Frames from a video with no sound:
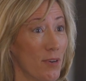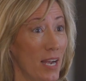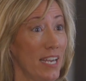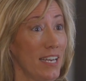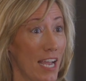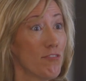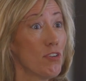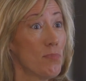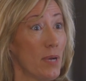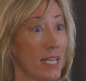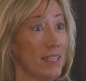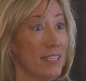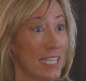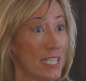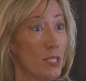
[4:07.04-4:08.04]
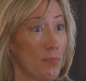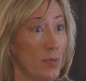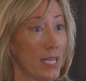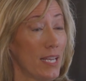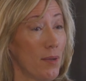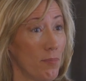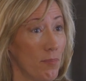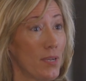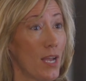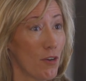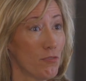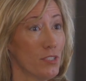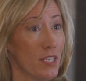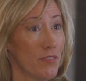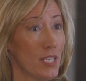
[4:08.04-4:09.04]
right? Everybody needs to be
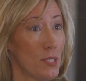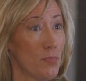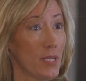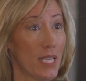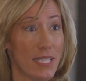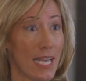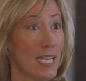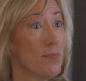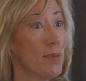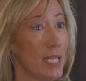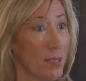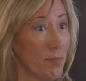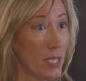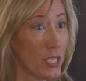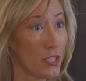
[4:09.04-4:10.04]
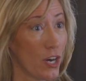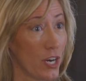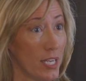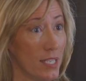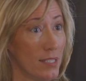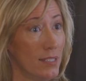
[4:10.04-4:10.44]
careful of this because anybody can be a target.